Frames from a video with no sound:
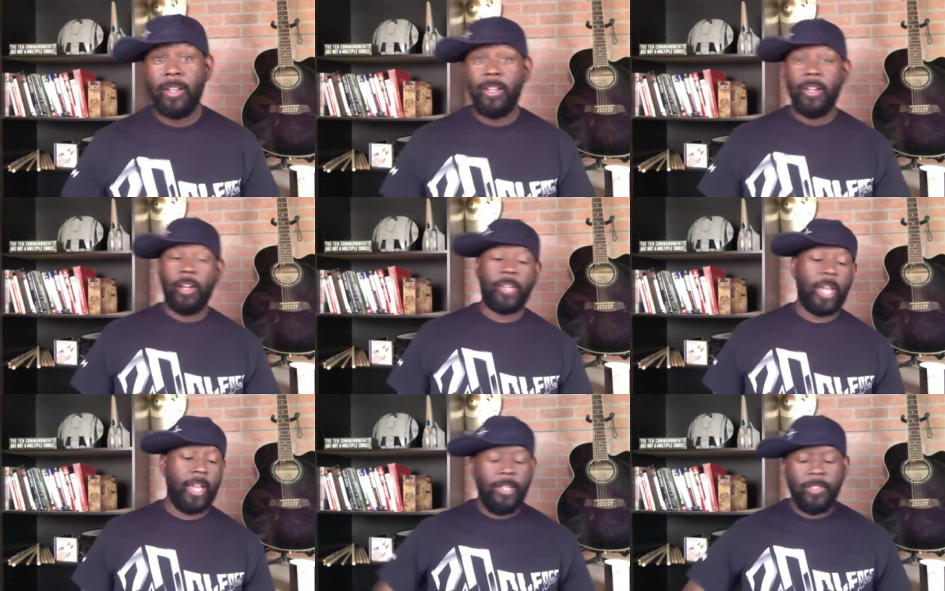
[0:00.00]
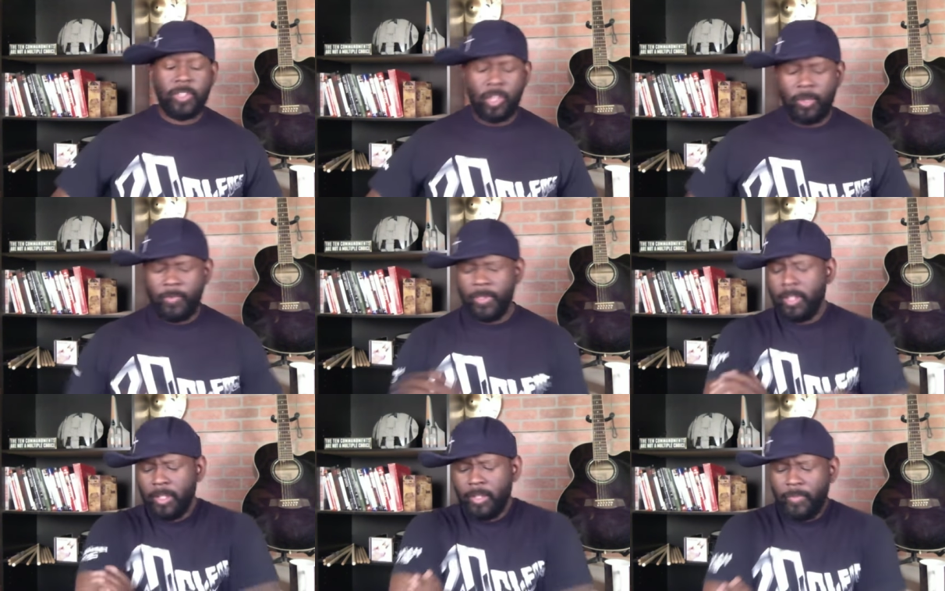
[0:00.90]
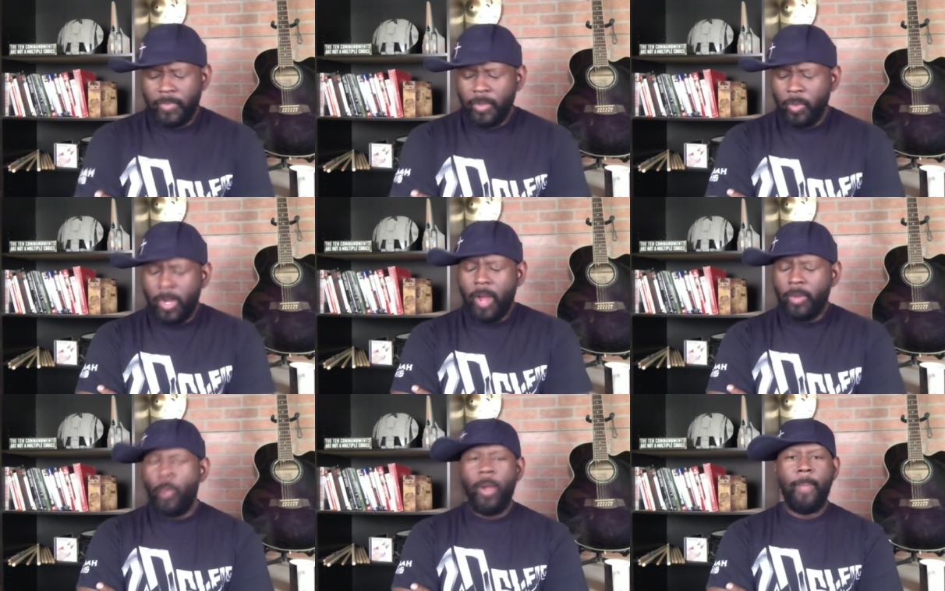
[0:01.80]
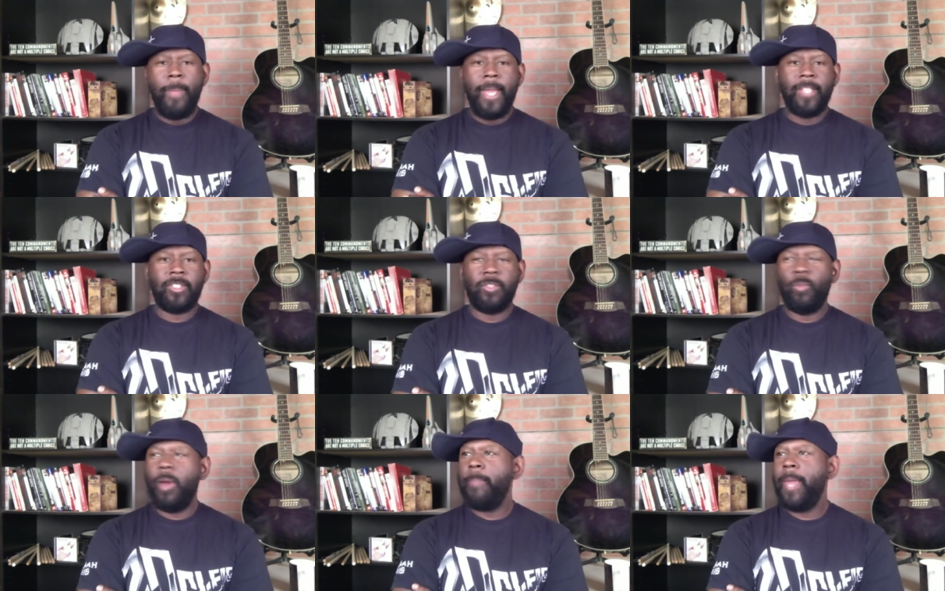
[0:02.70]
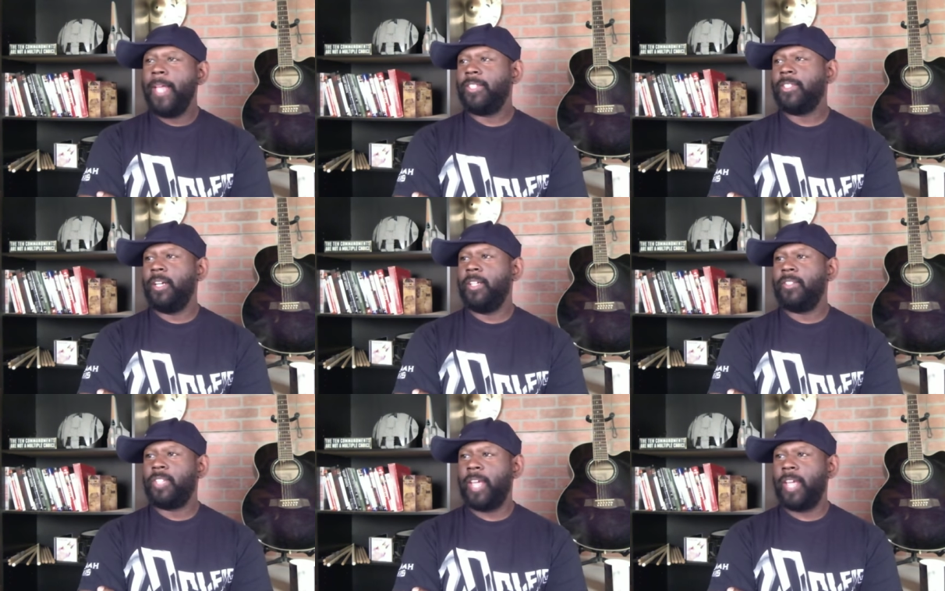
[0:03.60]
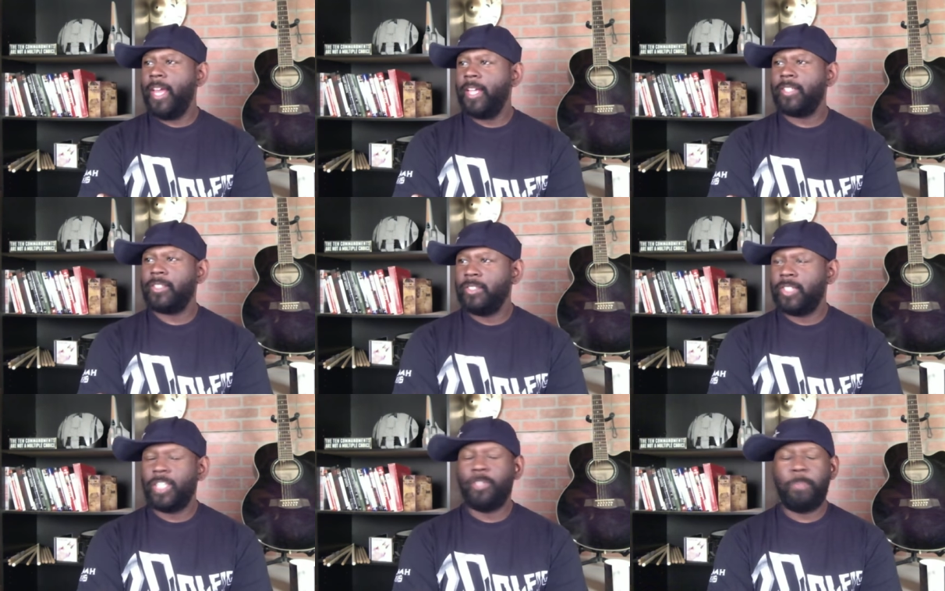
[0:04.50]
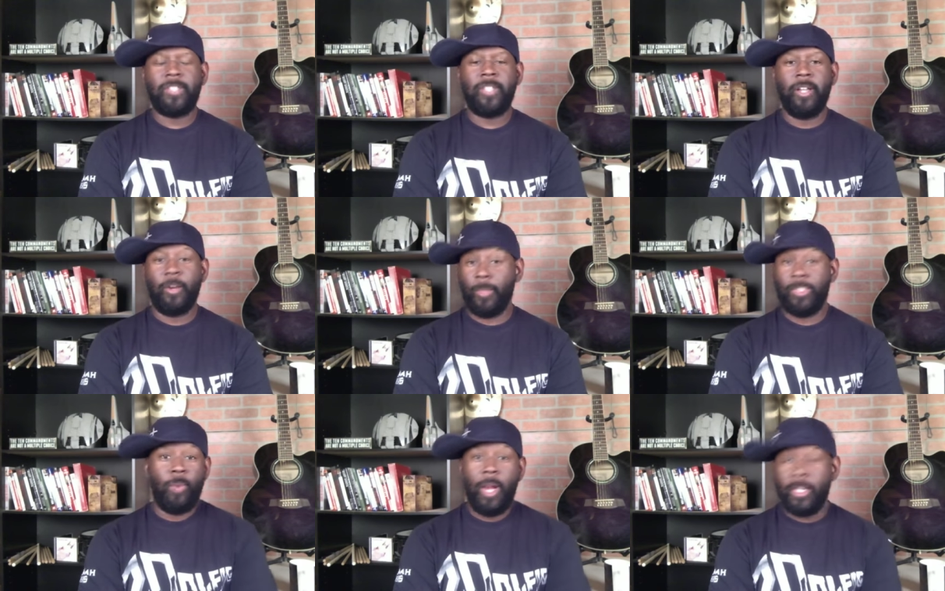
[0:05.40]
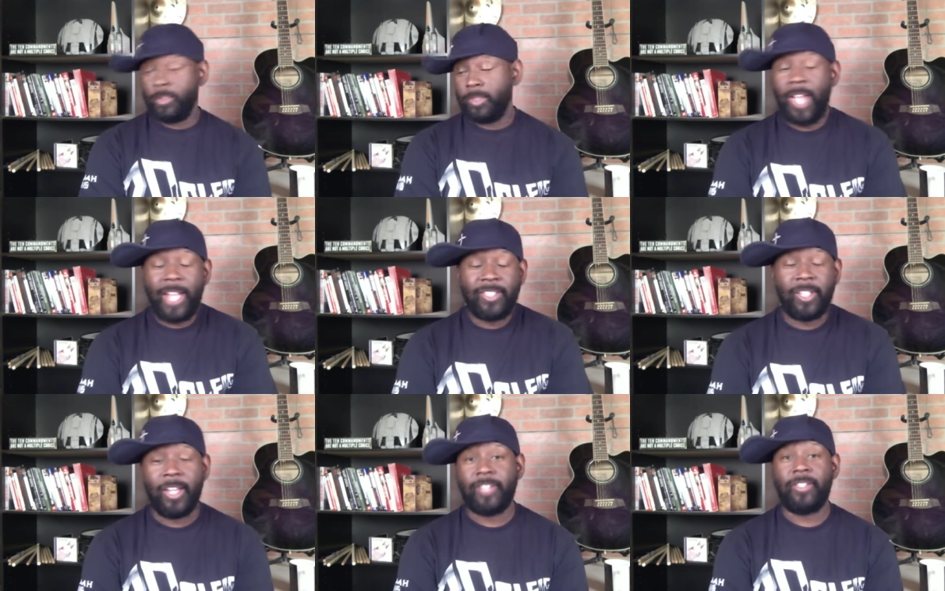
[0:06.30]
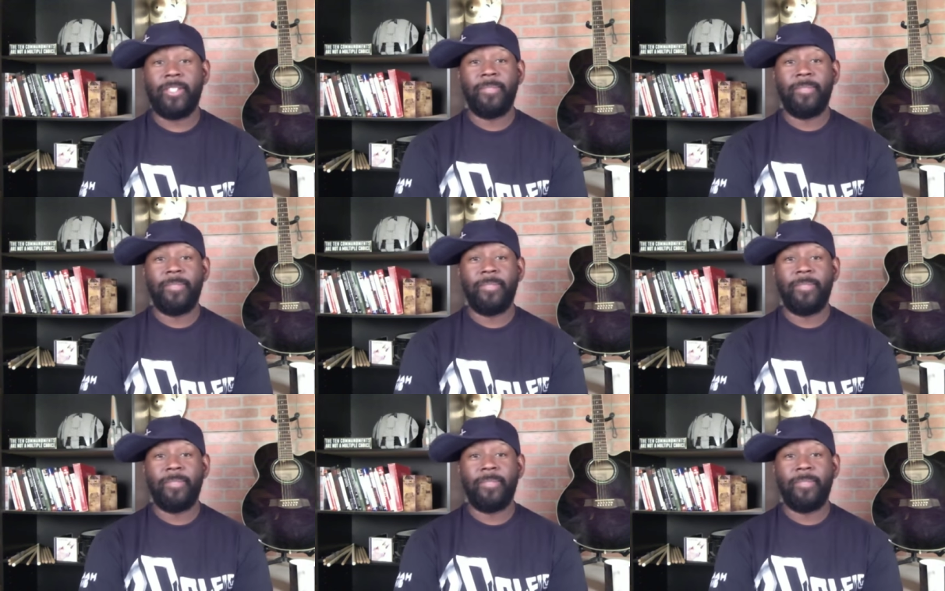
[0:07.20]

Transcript: Okay, so now, now what makes what makes uh, Zacchaeus such a big sinner, which he was, he was a tax collector.